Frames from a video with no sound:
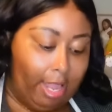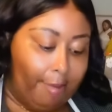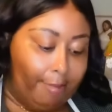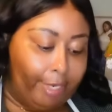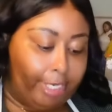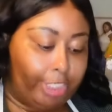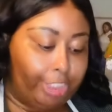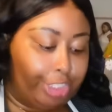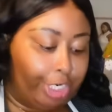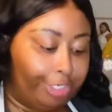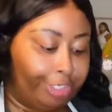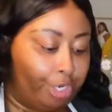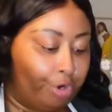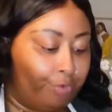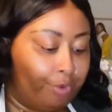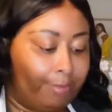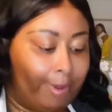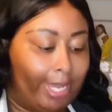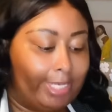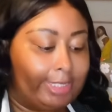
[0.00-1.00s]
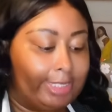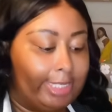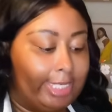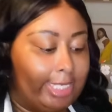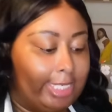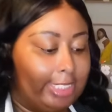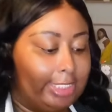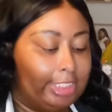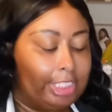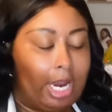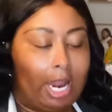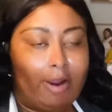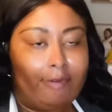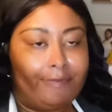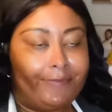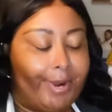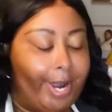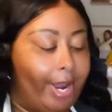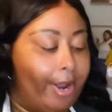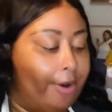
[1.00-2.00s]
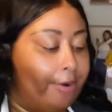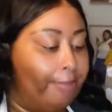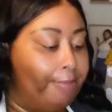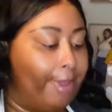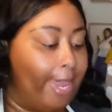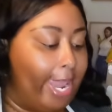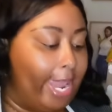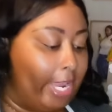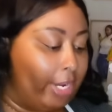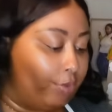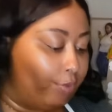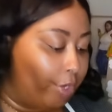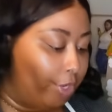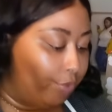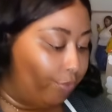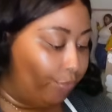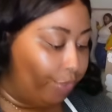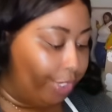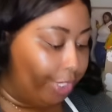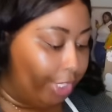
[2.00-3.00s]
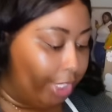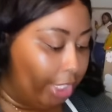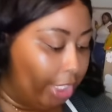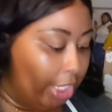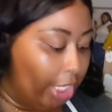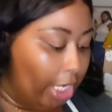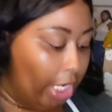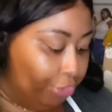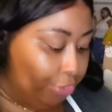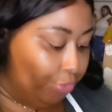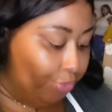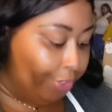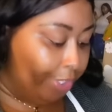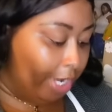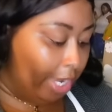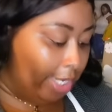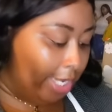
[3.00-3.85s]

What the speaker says: Because y'all know we about to get into our fall bag where we're doing